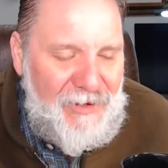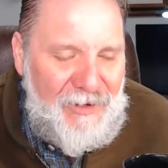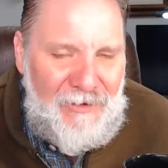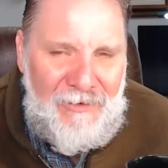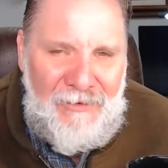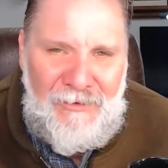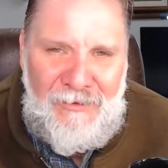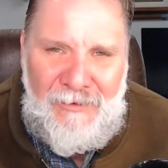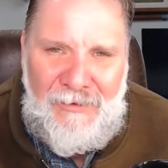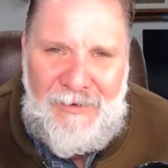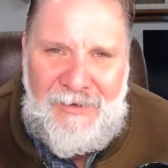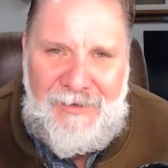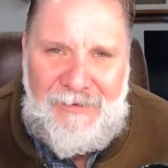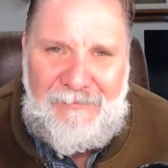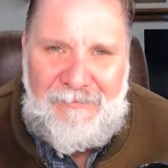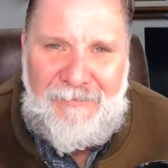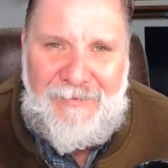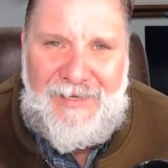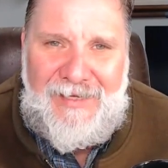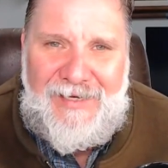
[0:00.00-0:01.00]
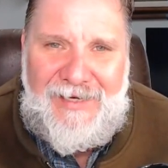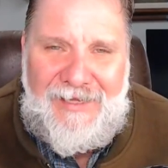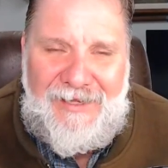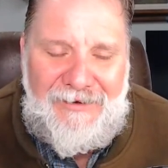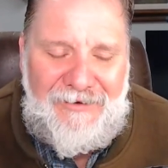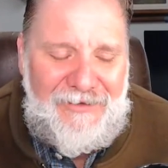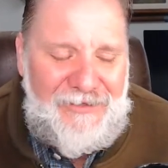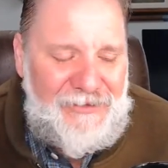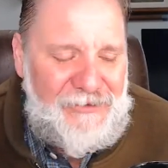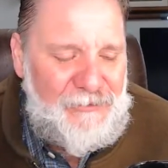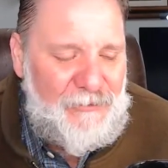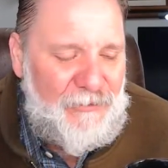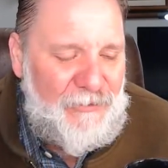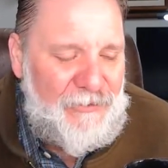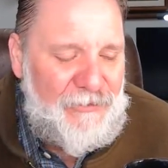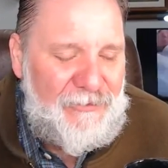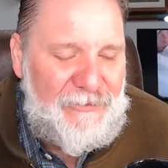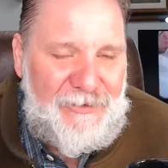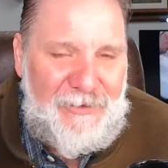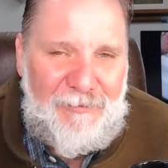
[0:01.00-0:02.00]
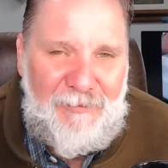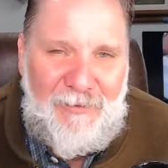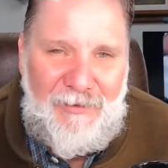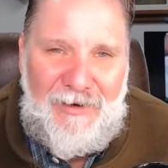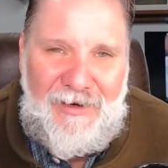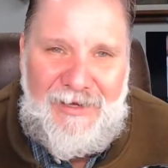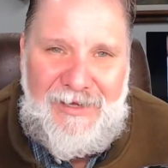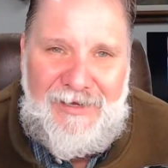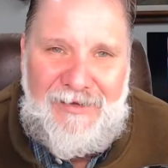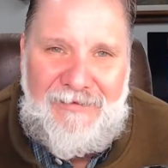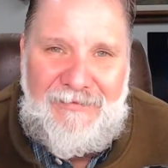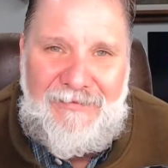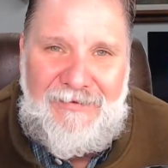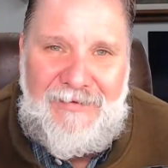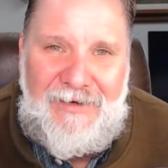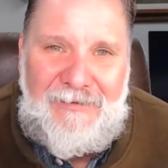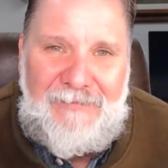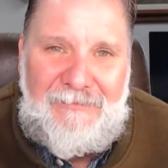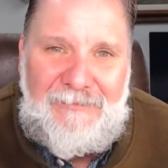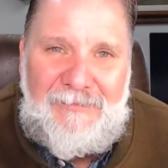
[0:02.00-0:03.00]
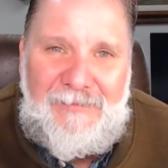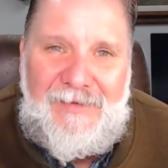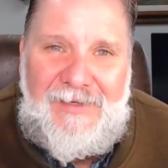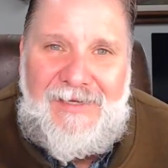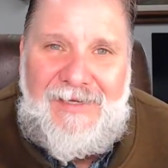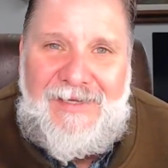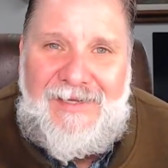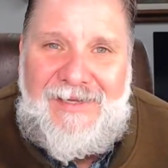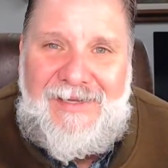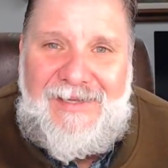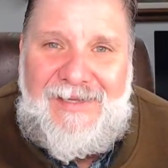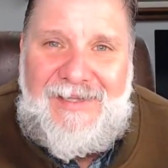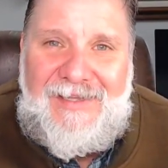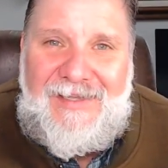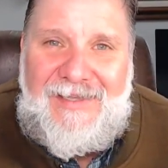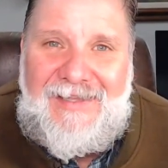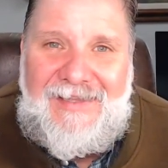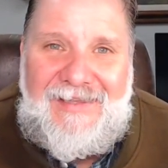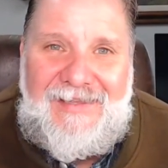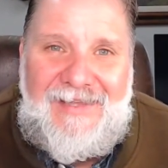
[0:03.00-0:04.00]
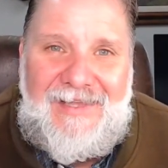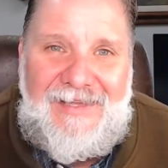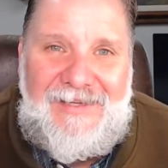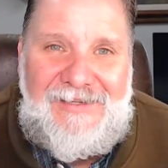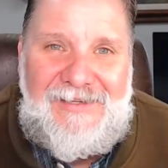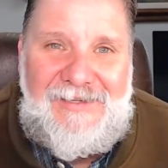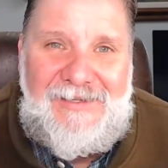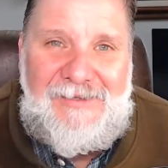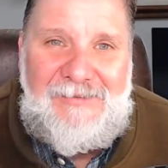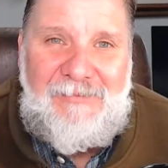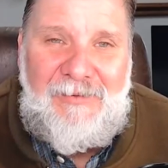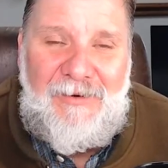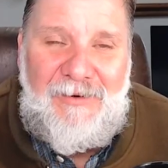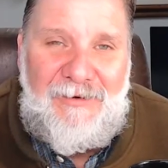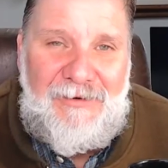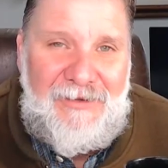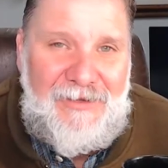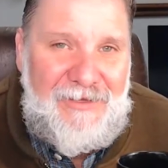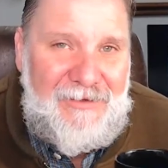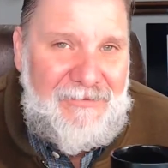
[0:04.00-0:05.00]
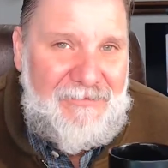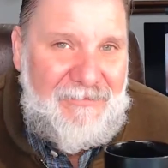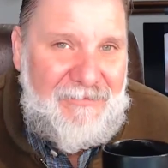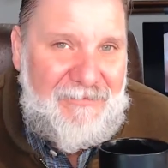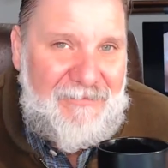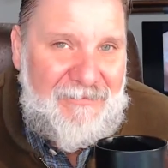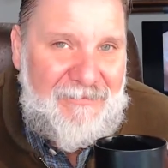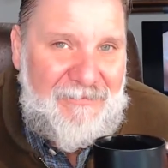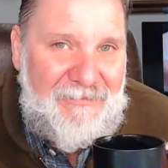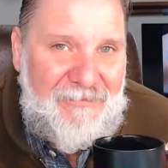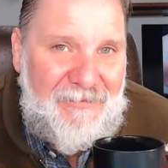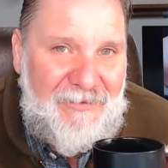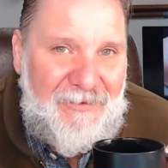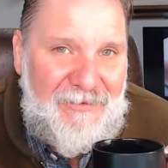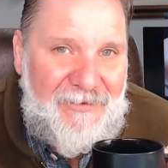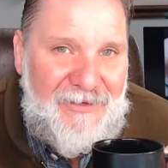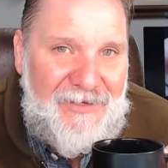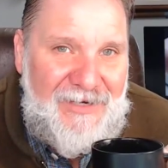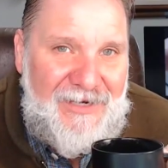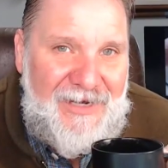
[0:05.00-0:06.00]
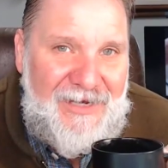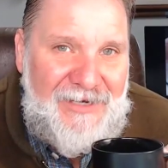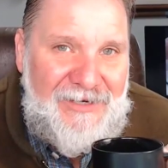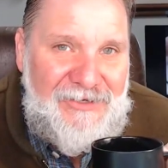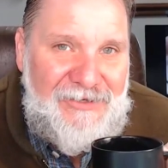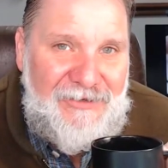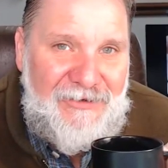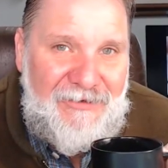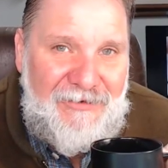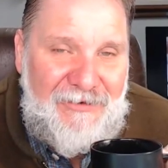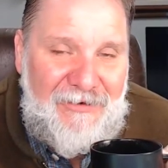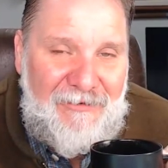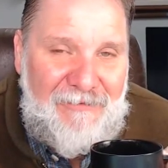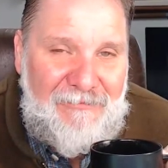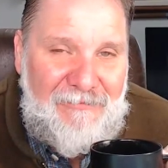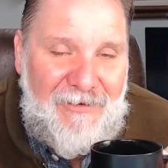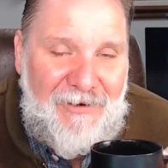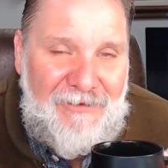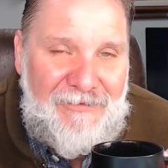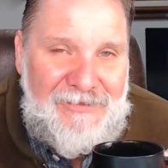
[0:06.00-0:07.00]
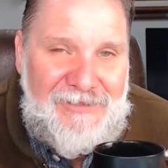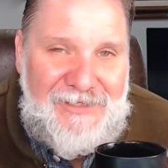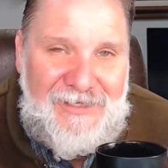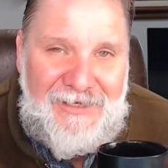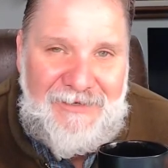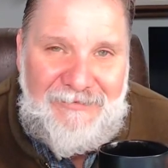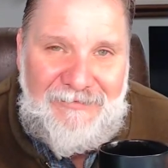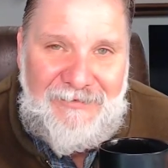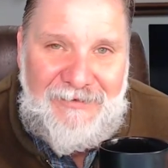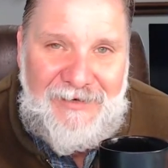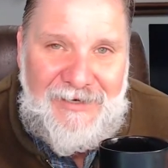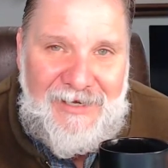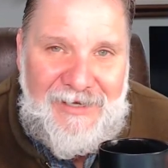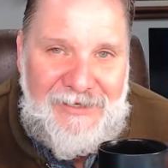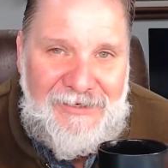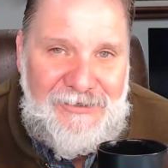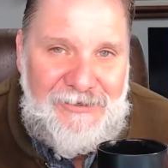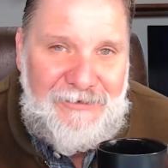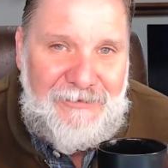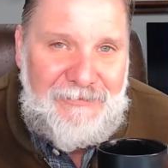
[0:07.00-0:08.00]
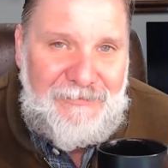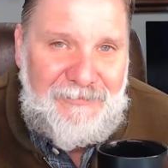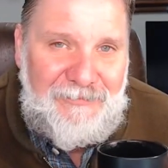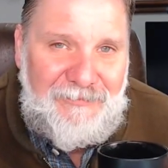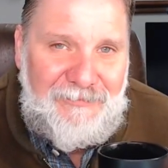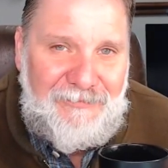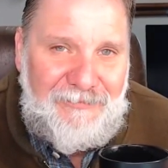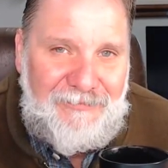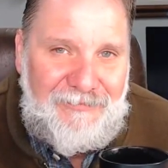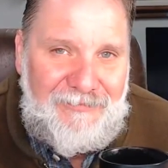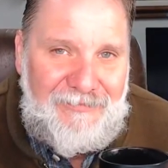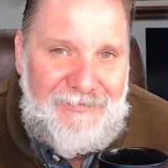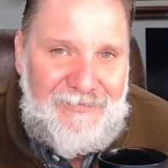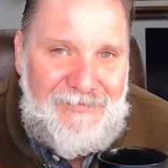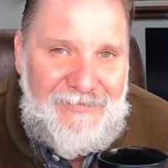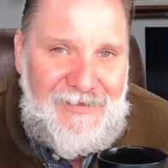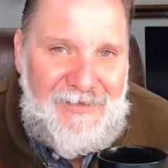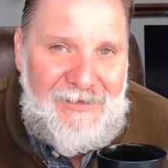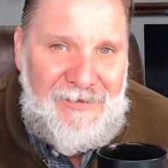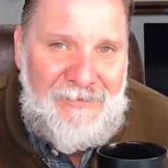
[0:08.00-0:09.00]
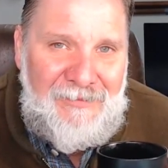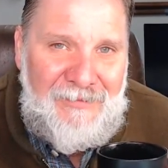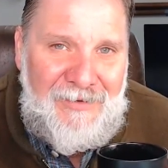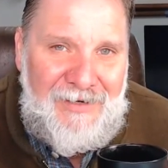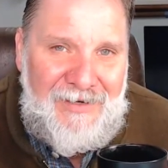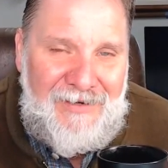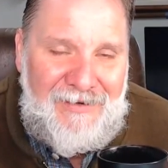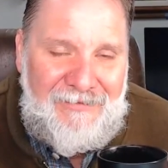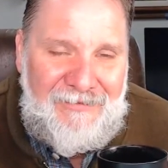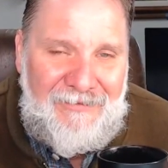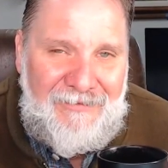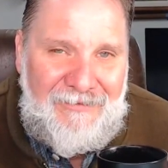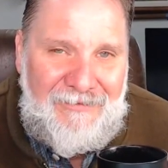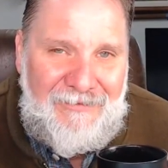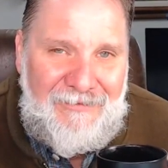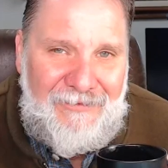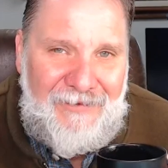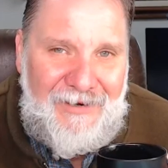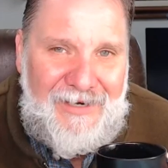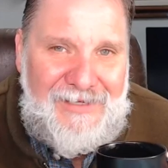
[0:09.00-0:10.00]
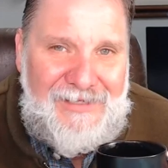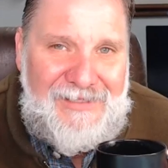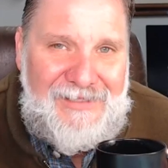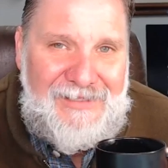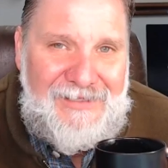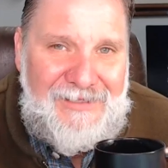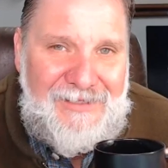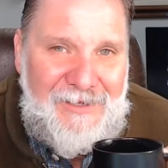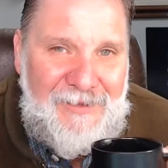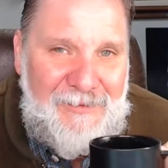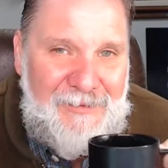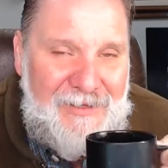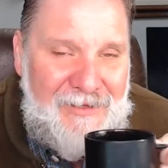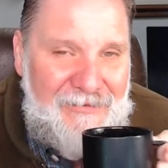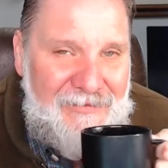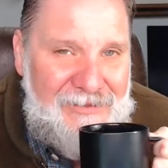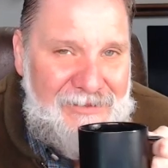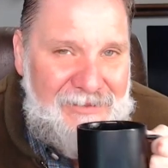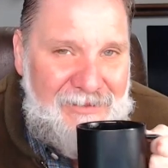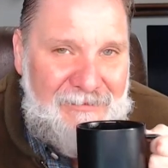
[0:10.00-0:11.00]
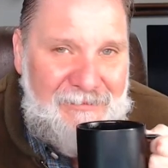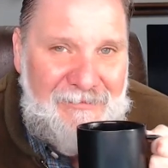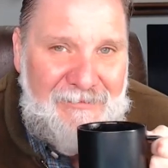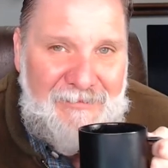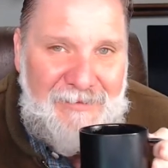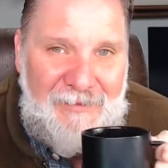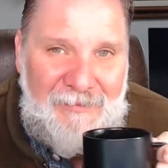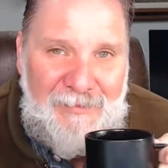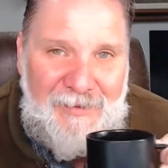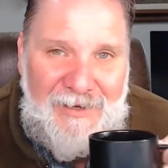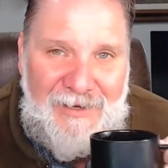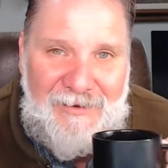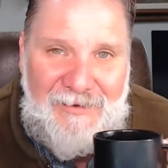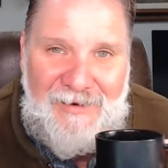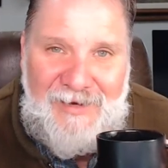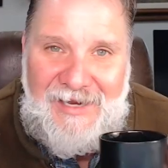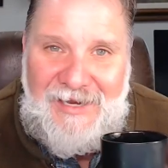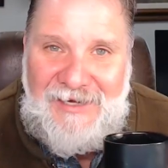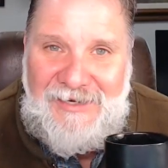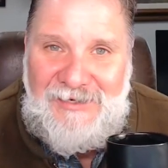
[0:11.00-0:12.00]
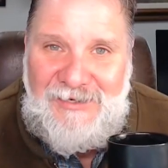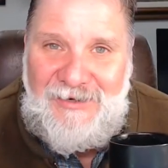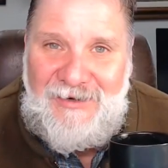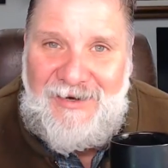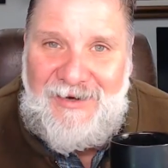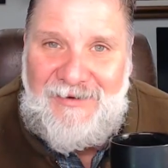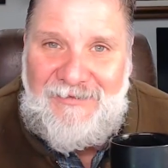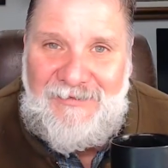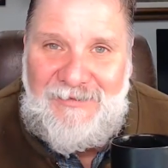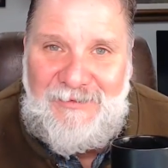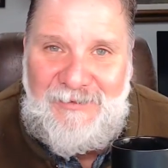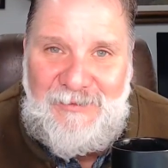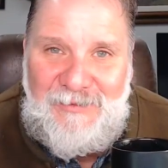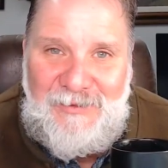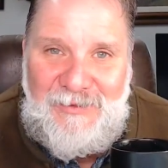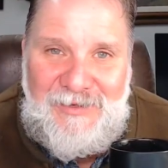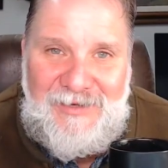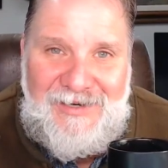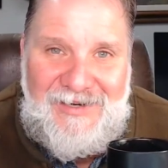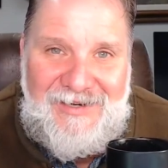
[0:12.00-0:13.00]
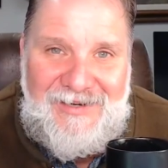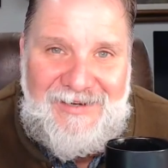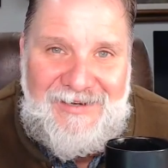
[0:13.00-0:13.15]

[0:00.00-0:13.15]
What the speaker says: Ooh, man, into this world depraved. That's just part of the nature, our sinful nature. But Christ has come give us a better nature, if you would.